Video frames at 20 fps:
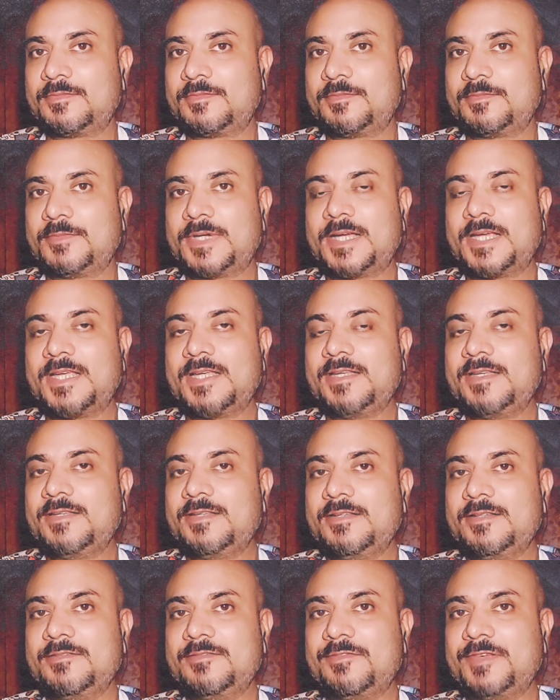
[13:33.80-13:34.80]
My
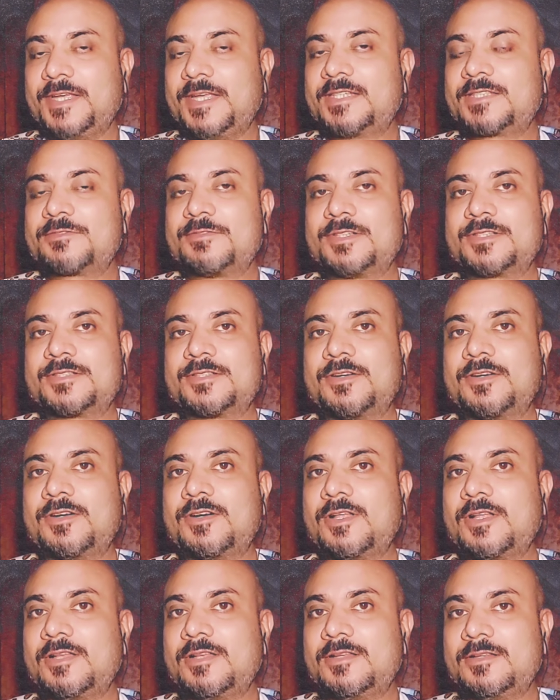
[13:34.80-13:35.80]
face was
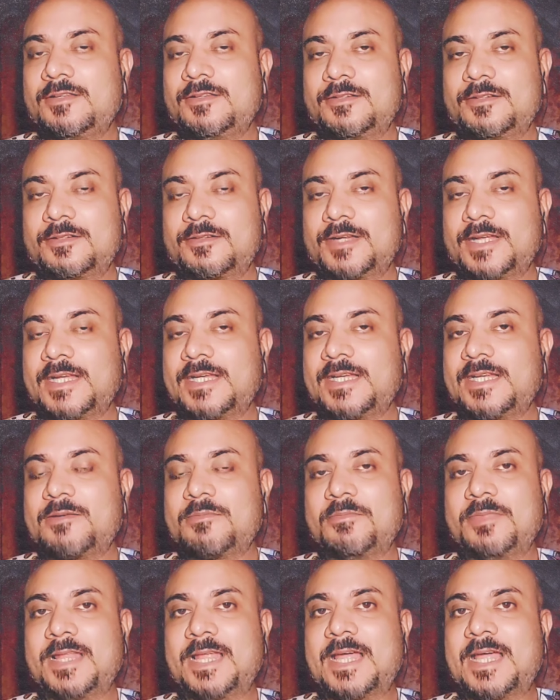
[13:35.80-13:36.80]
all red
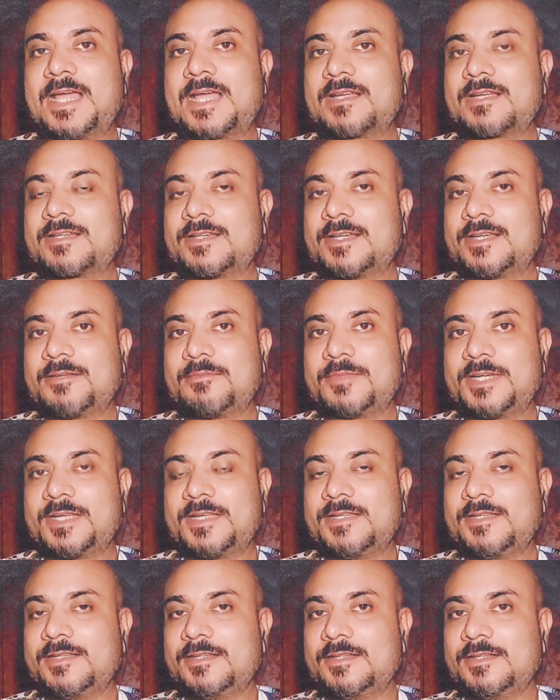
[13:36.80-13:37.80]
and black, and
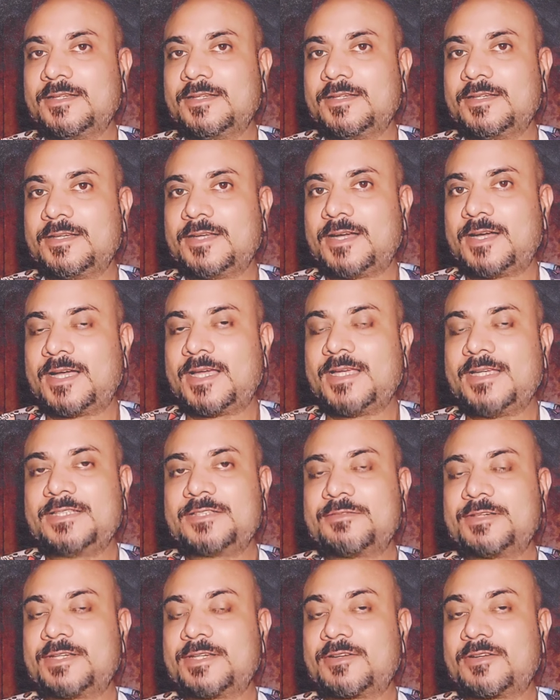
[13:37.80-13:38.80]
my
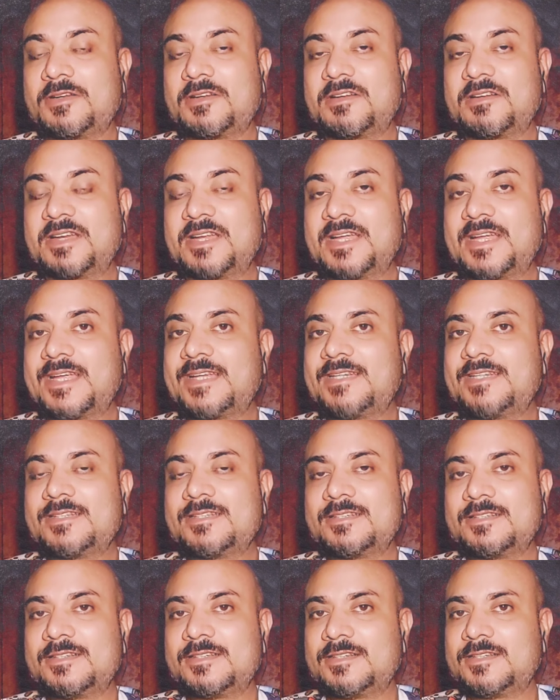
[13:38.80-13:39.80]
eyes were all red.
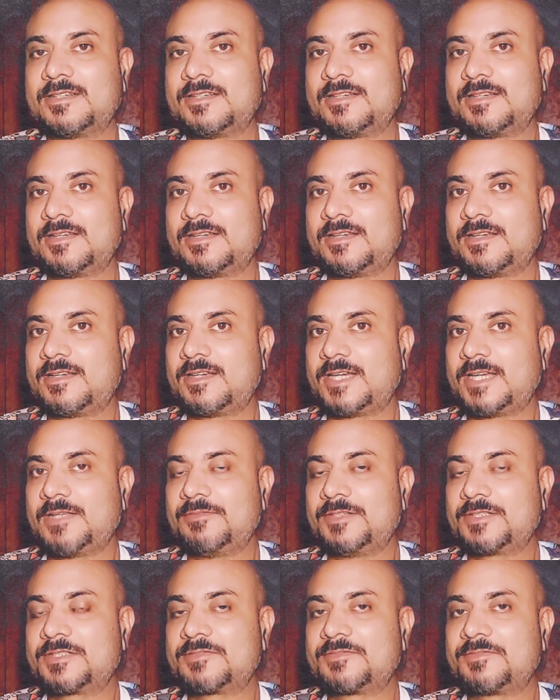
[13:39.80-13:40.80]
I
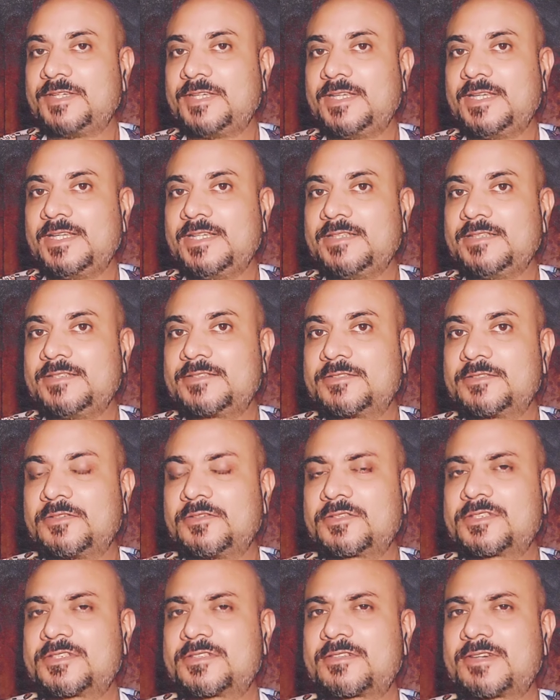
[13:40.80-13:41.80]
was feeling so
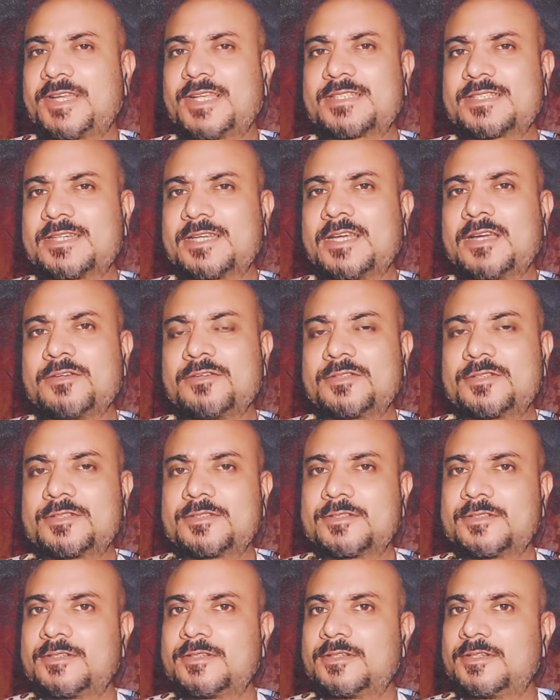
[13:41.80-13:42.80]
stressed out.
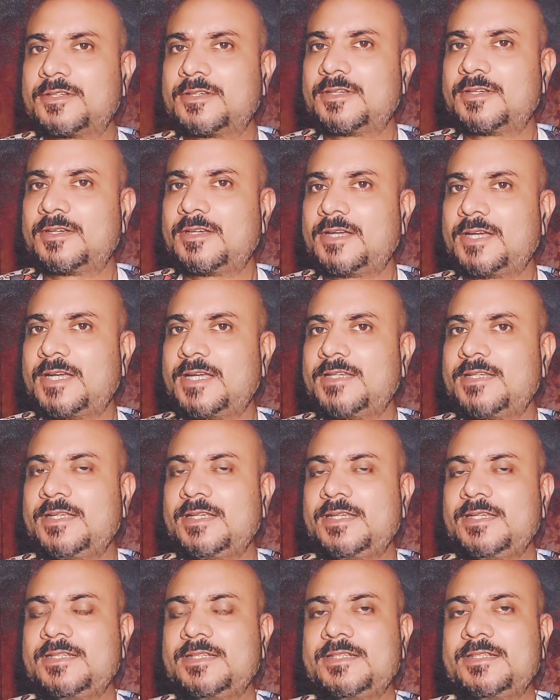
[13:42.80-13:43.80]
I
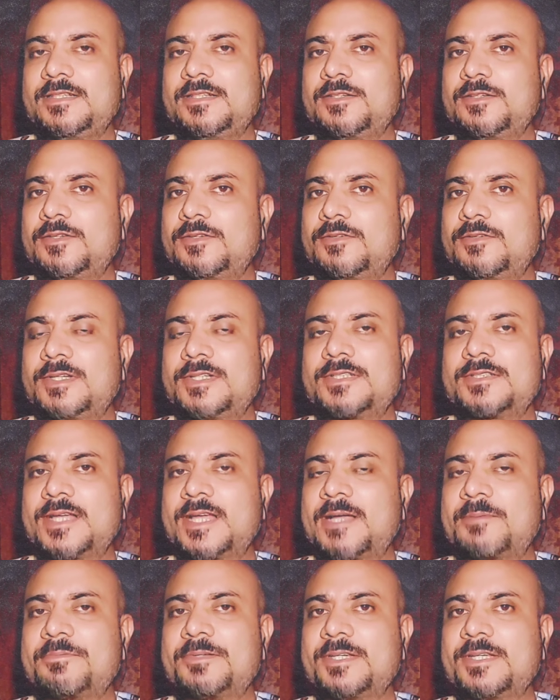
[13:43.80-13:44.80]
really didn't know what's
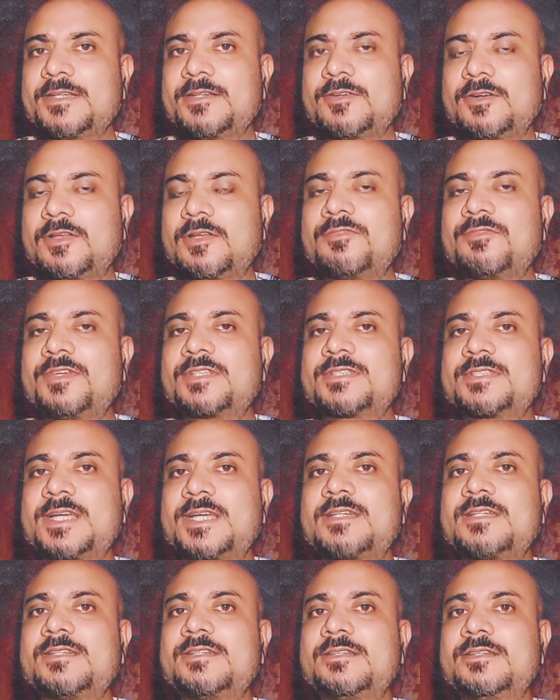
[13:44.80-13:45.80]
happening all of a
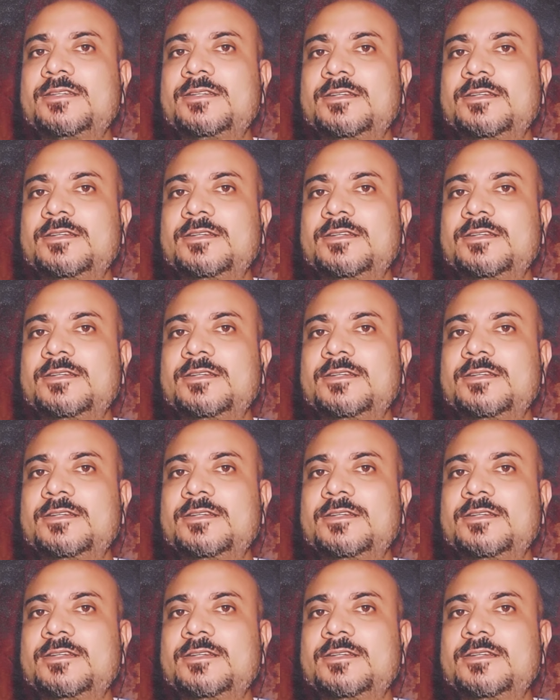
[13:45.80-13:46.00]
sudden.